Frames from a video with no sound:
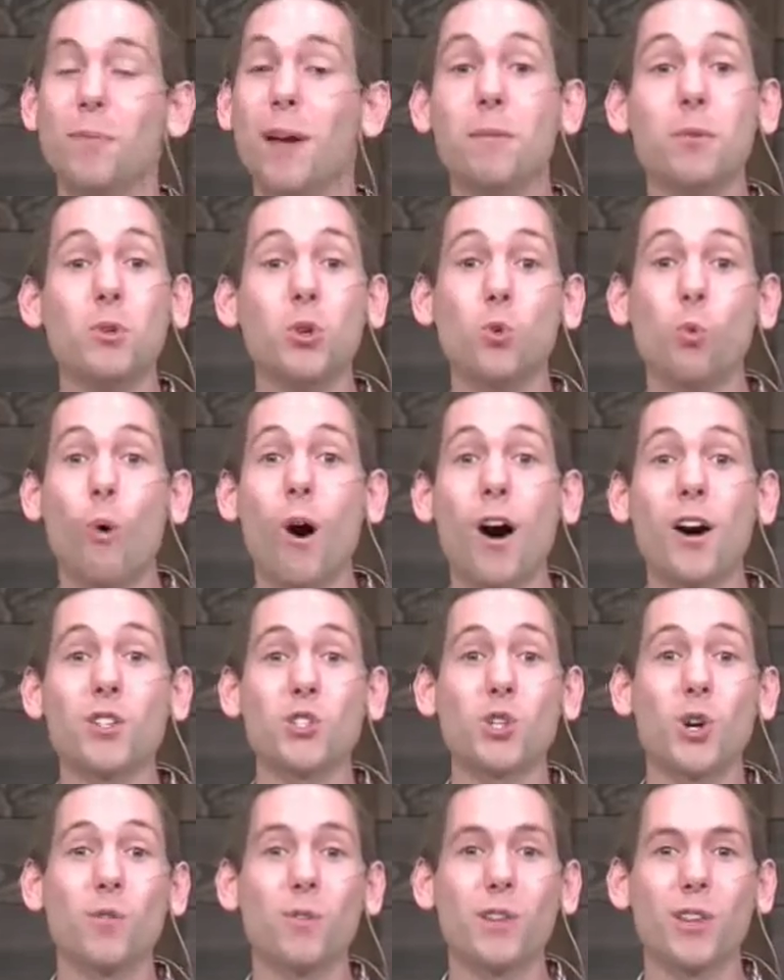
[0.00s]
Maybe you
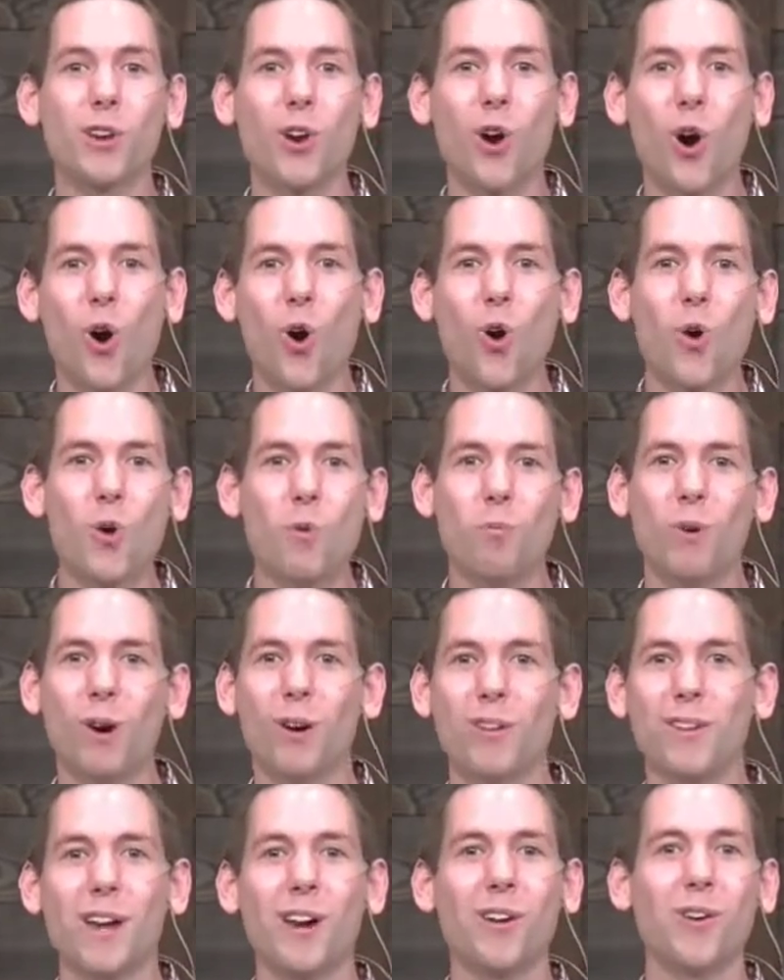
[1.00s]
watch over their home
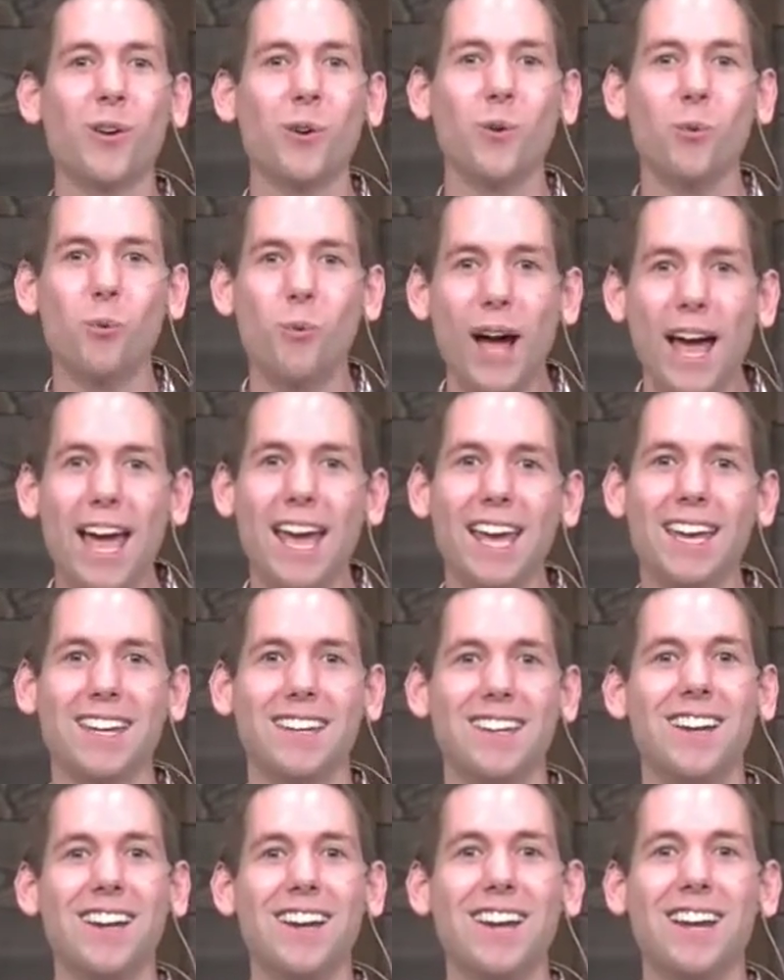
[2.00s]
while they're away,
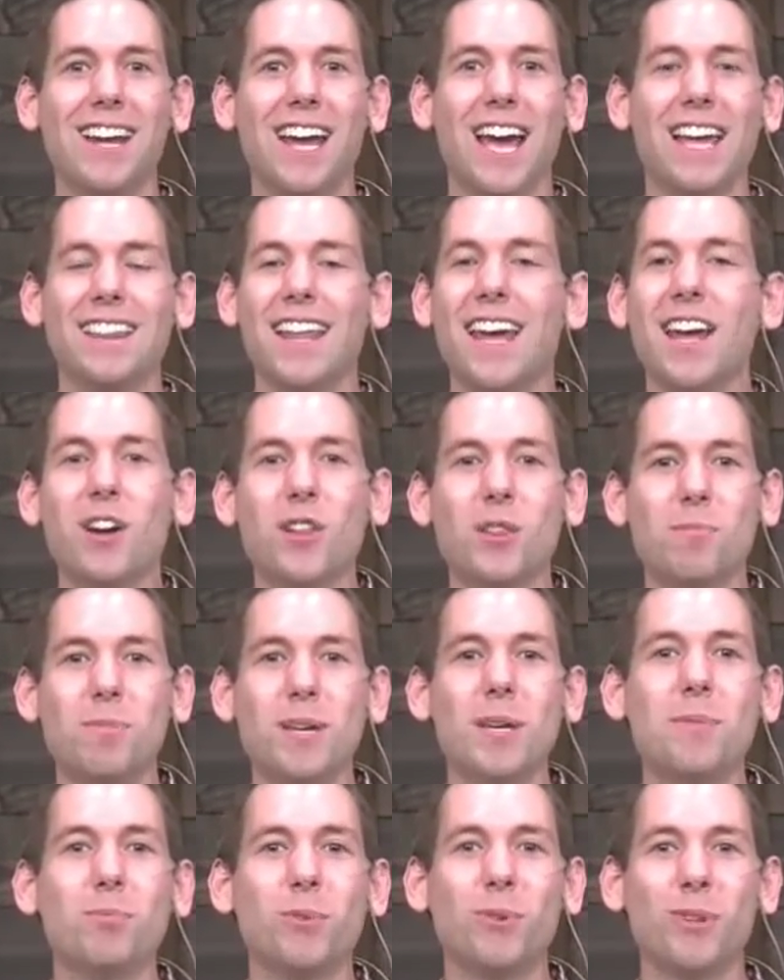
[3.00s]
and they are the
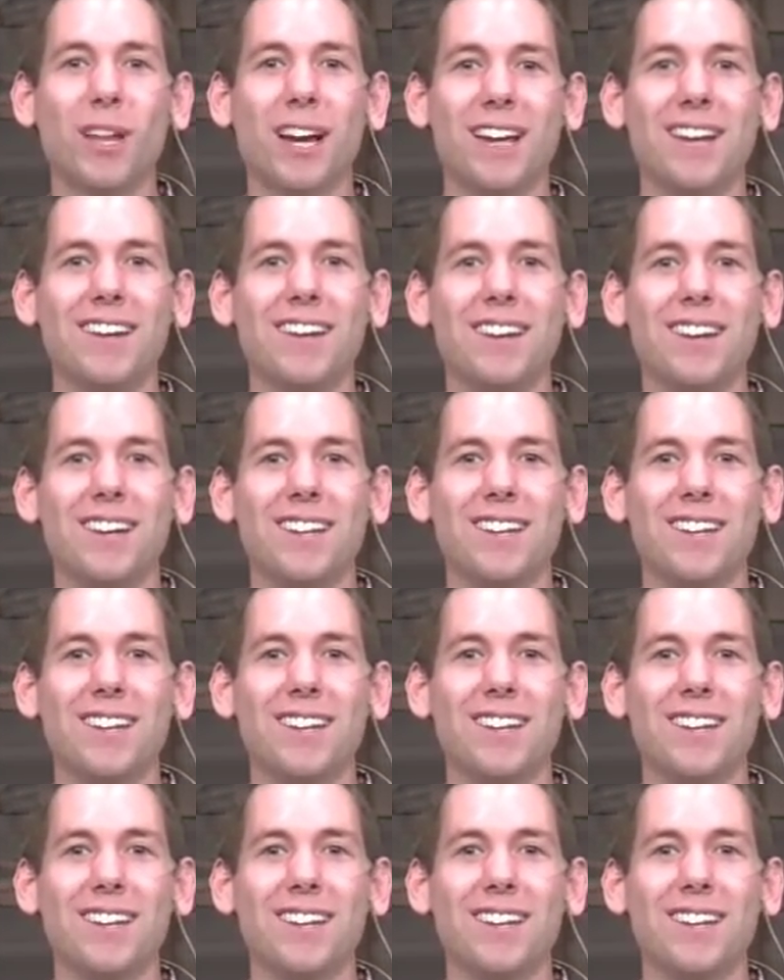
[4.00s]
people that